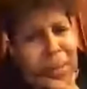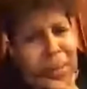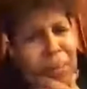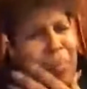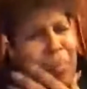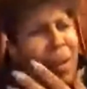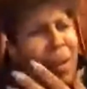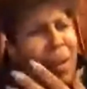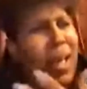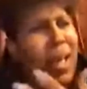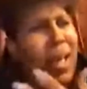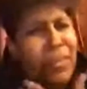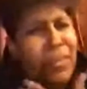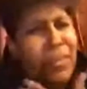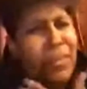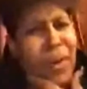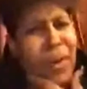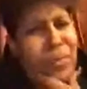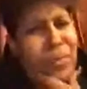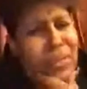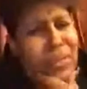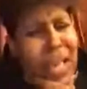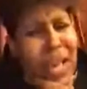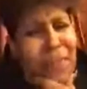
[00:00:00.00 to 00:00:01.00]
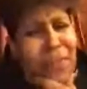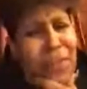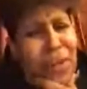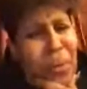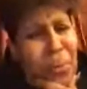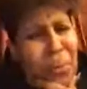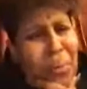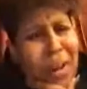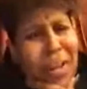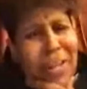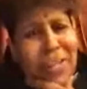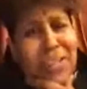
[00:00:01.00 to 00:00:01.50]
Black folks having
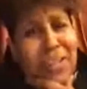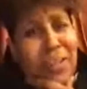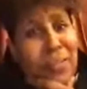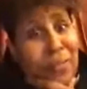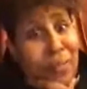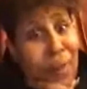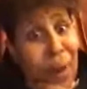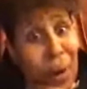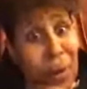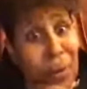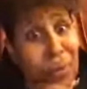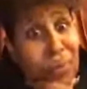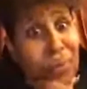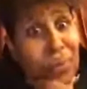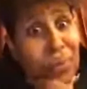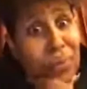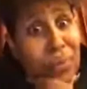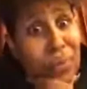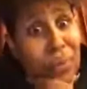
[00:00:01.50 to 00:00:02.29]
the right to vote?